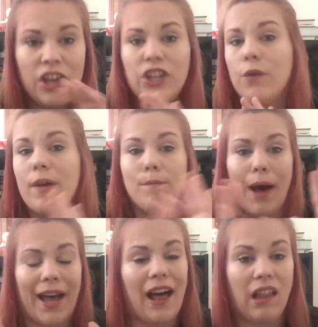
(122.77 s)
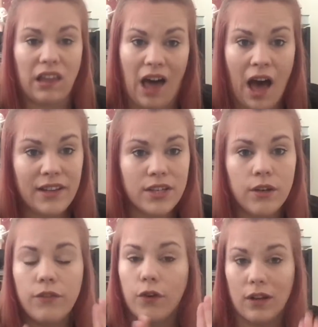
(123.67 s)
You can buy a lot
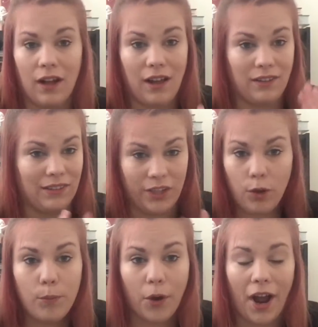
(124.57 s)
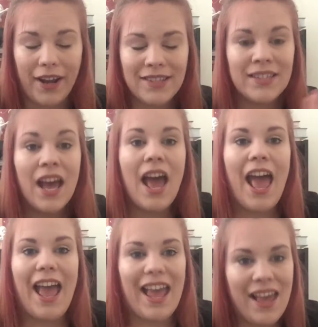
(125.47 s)
for a little price.
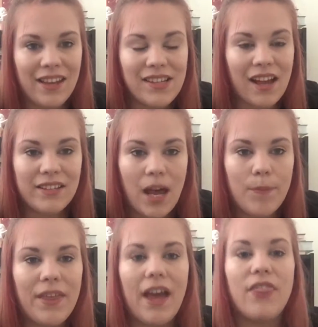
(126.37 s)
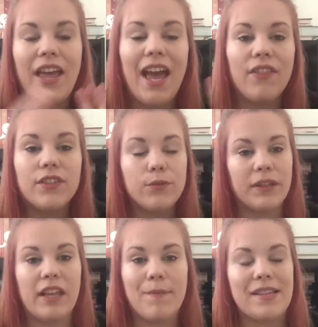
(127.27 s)
And on top of that, they have this
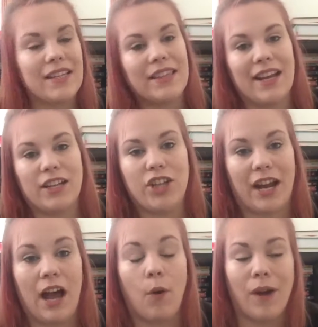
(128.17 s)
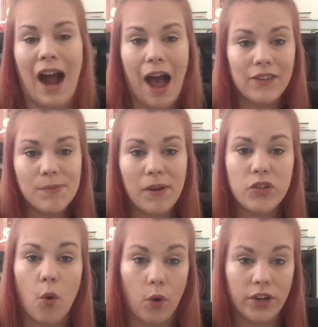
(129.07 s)
really amazing thing at checkout where I was about
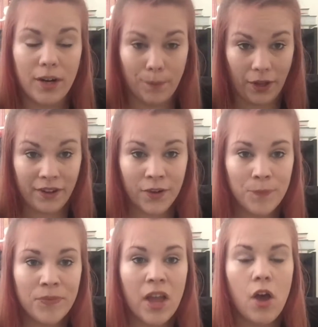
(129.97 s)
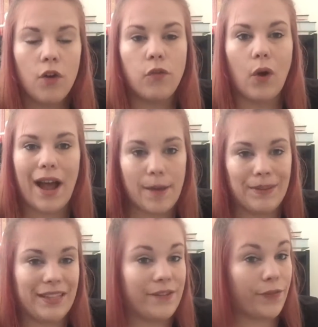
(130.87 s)
to order a book for, I
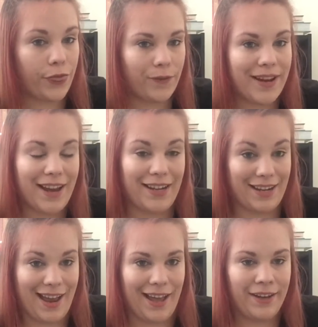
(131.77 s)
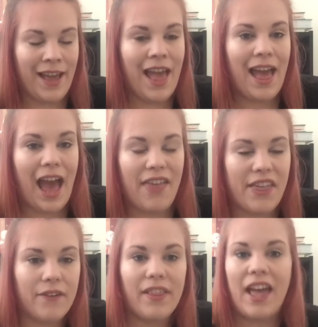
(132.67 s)
believe, $3.99. And
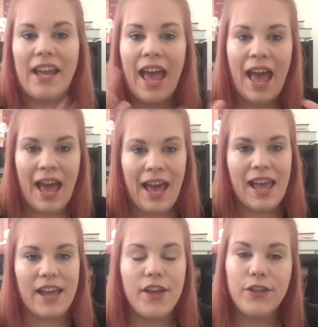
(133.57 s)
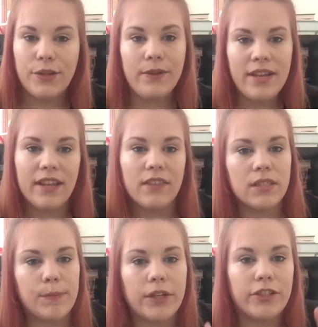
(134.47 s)
they were like, hey, you can get
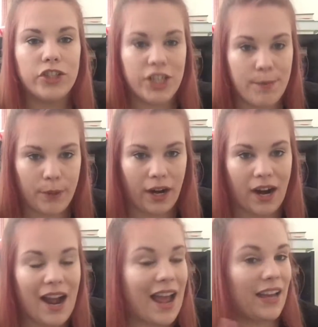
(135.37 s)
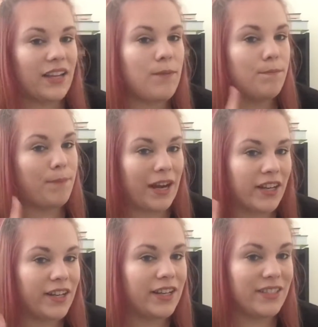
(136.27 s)
this book cheaper and in better
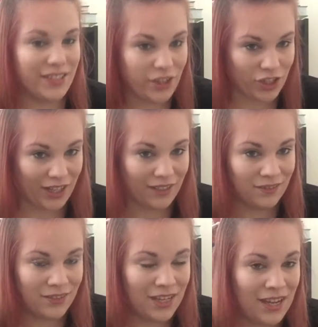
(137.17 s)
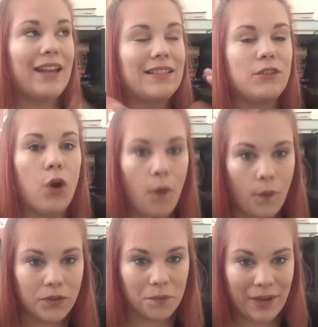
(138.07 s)
condition. It
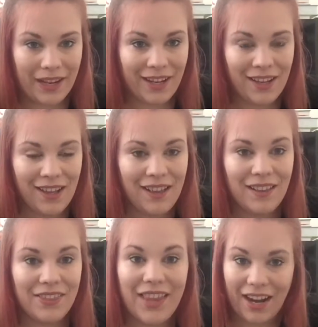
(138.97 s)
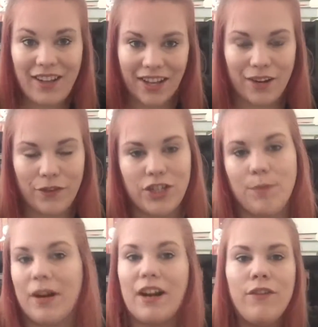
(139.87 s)
told me that I could get it for
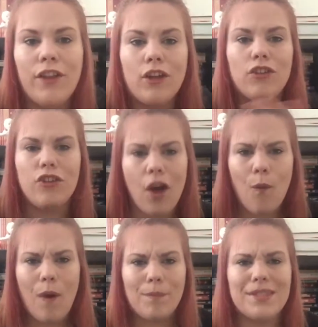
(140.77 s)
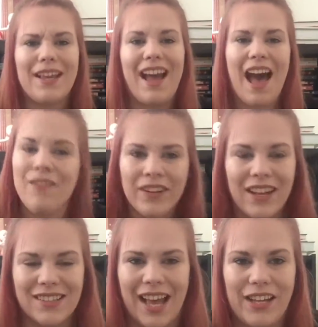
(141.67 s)
cheaper. And I feel like no website ever
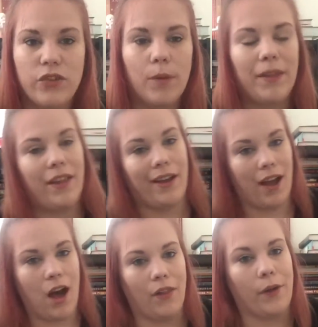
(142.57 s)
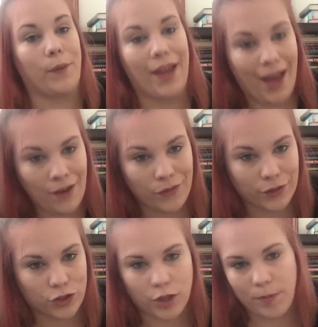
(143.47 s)
does that. It's normally like, oh, like we have
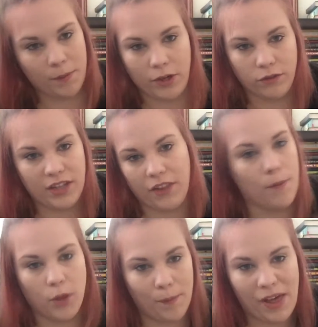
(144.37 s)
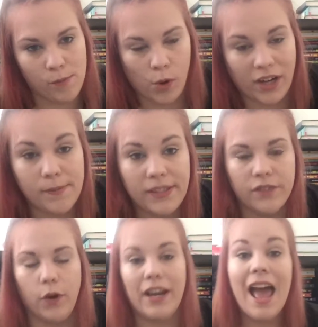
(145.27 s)
this cheaper, but don't tell them, they'll buy the more
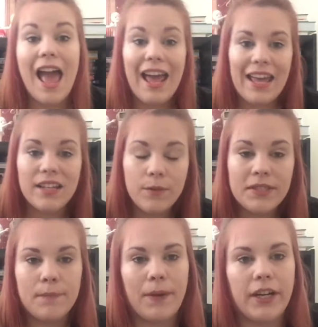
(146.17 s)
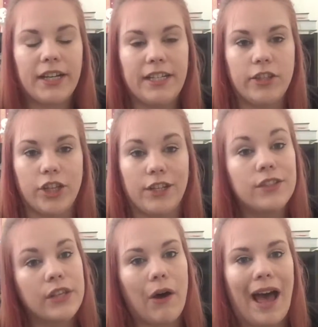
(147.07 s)
expensive one. And it was in better
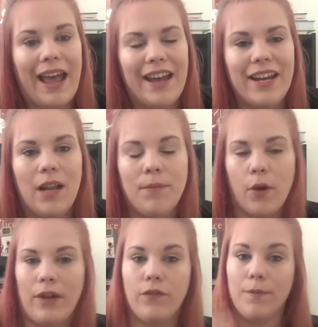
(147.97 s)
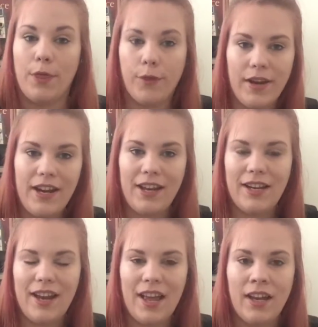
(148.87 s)
condition. So I ended up going from a
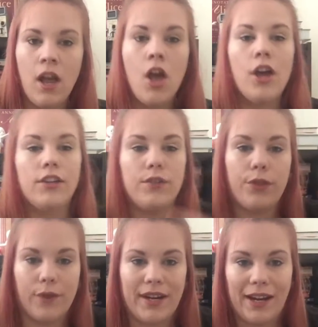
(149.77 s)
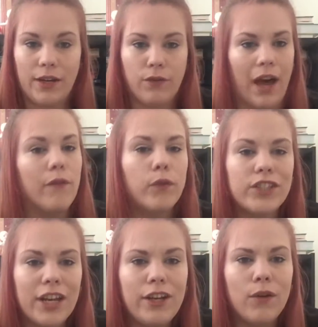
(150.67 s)
$3.99 to a $3.95,
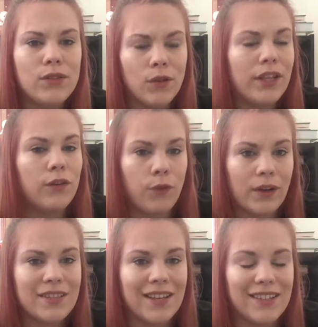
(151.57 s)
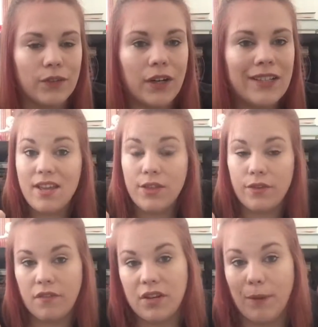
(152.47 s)
which I know is only a 4 cent difference. Thank
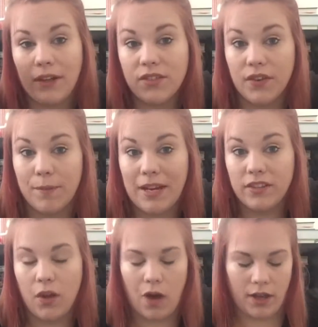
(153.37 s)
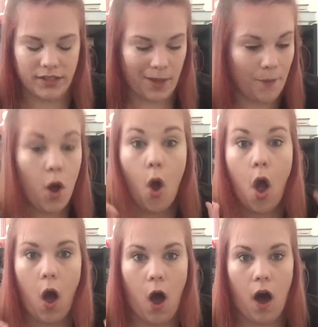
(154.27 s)
you, Thriftbooks, for being so awesome
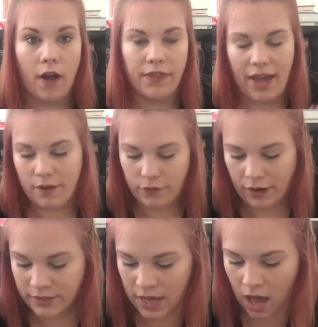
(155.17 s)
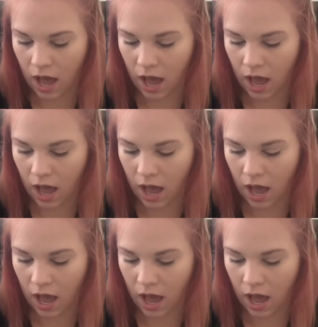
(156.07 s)
on that front.